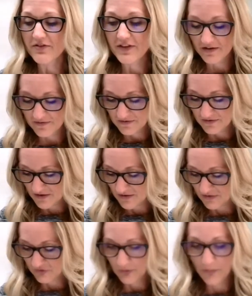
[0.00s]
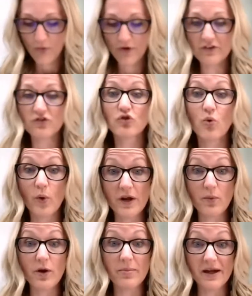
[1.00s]
This report is
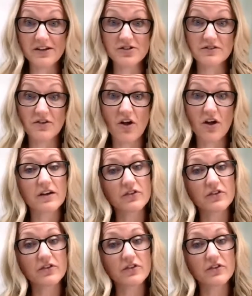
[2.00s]
21 pages long.